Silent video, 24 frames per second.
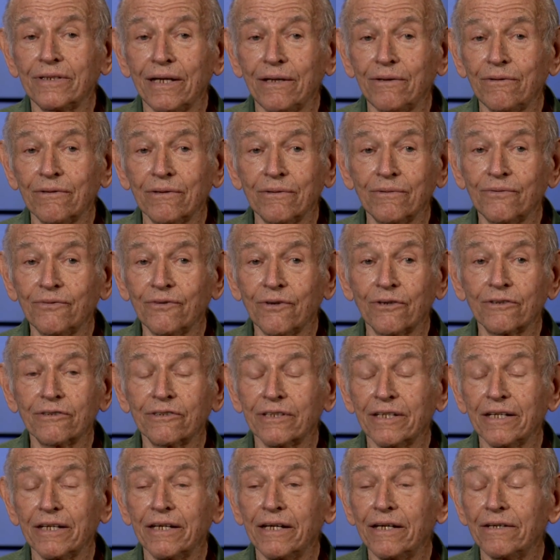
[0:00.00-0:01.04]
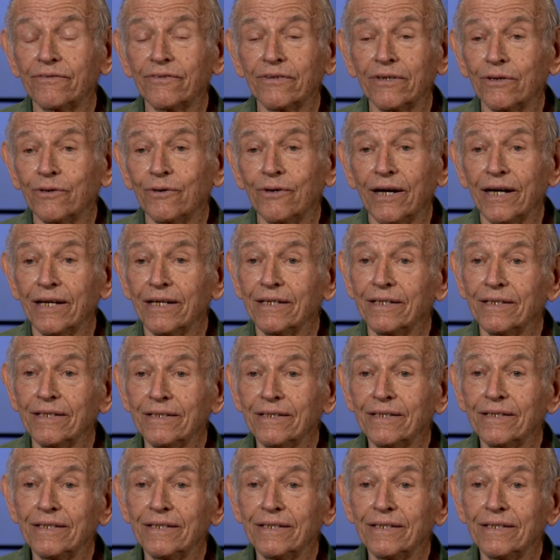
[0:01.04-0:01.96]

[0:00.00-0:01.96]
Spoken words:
they were virtually given away.